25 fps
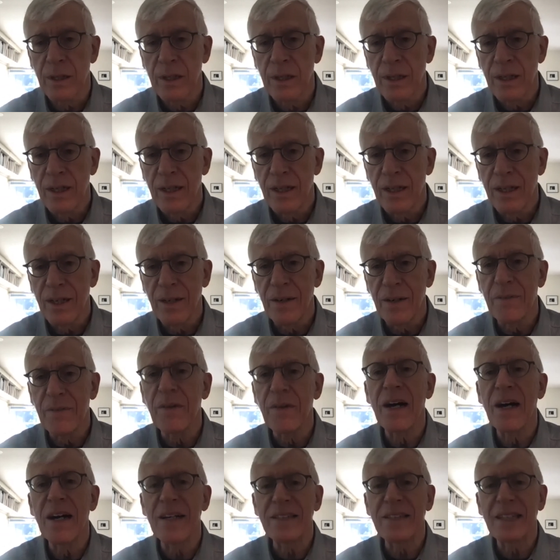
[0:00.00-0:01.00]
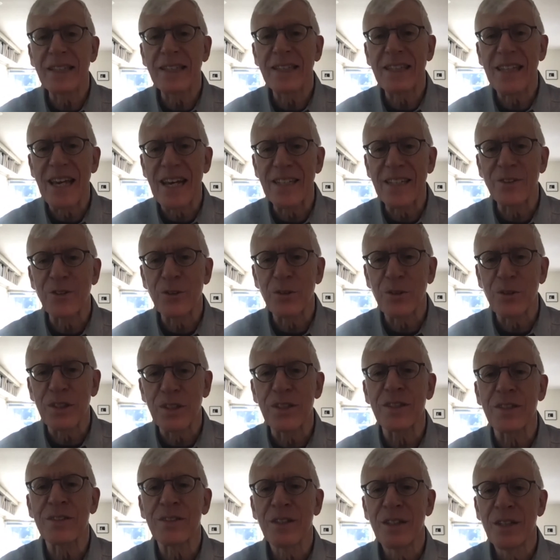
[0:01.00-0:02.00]
I think the answer
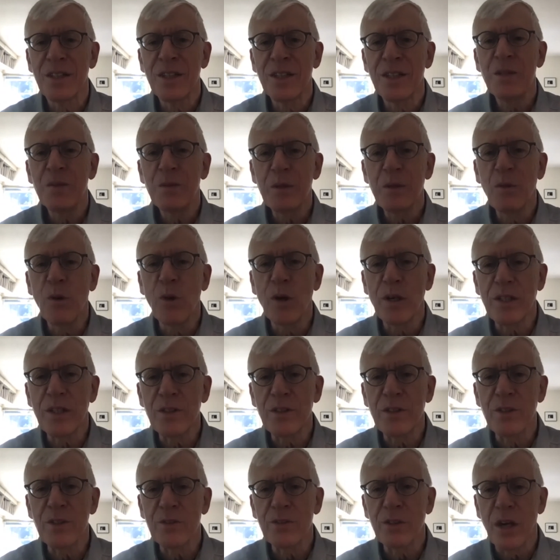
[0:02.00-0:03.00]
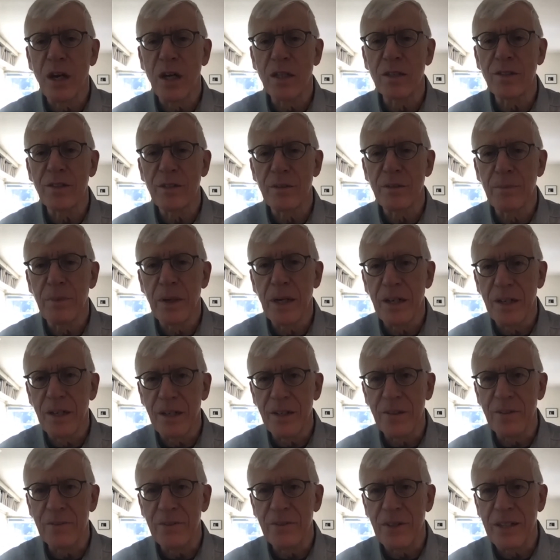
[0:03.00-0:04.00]
is we want to use all of the
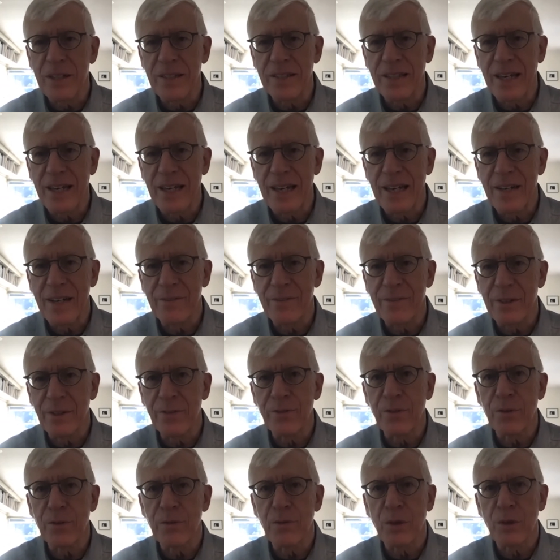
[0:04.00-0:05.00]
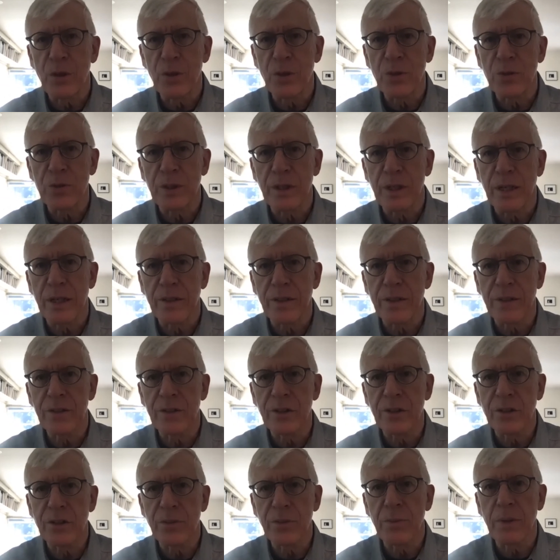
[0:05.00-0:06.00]
above, and they have different roles in our
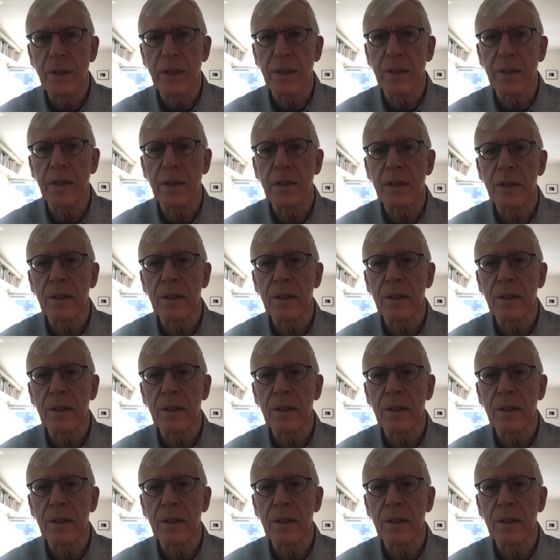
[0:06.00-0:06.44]
decision-making.